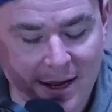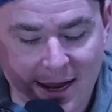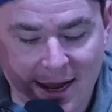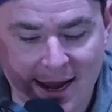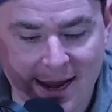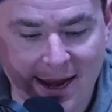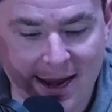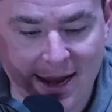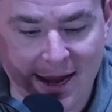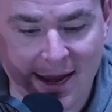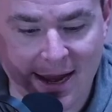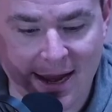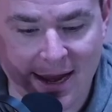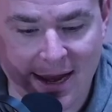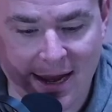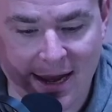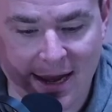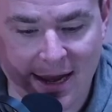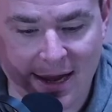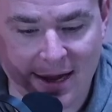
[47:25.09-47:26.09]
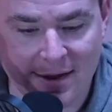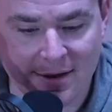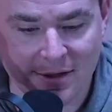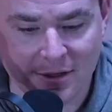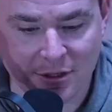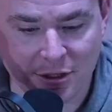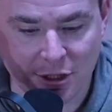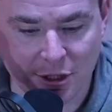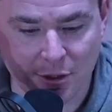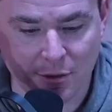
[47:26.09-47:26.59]
and the
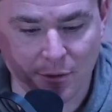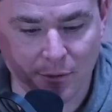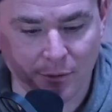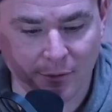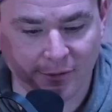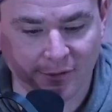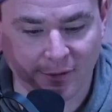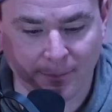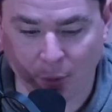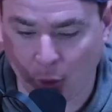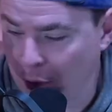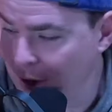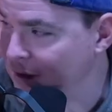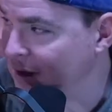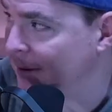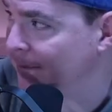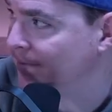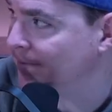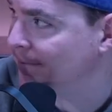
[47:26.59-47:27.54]
Jews supported them.